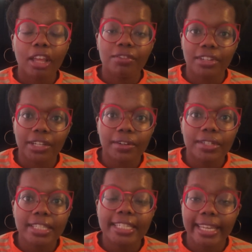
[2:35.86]

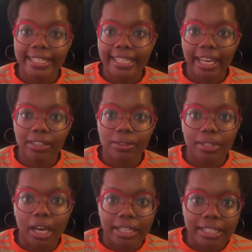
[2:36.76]
vigorously testing out
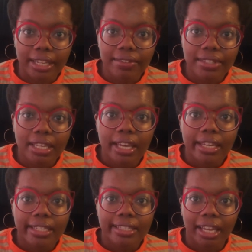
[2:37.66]
alternatives
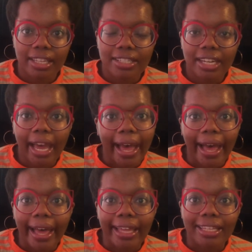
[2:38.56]
such
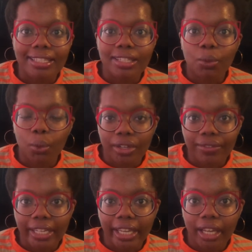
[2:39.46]
as wood
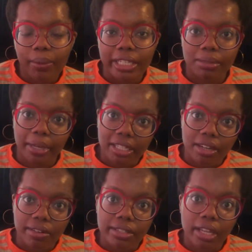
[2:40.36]
vinegar, which has
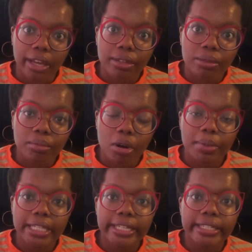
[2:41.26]
bactericidal
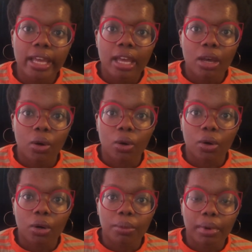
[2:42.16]
properties,
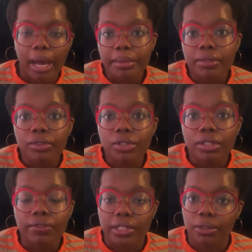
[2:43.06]
or perhaps even
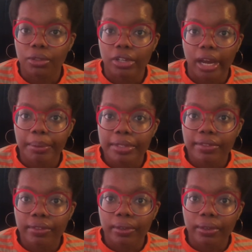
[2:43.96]
using physical traps
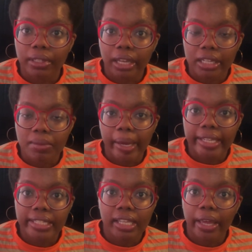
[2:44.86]
for large
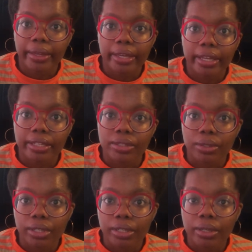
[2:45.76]
pests like
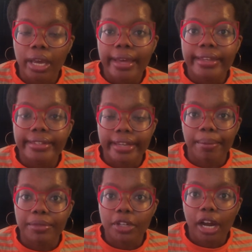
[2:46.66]

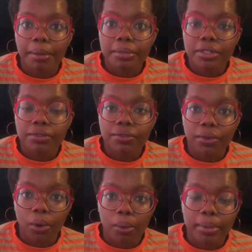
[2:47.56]
pseudo-stem traps
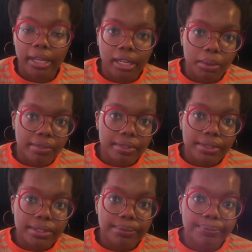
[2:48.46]
for banana weevils.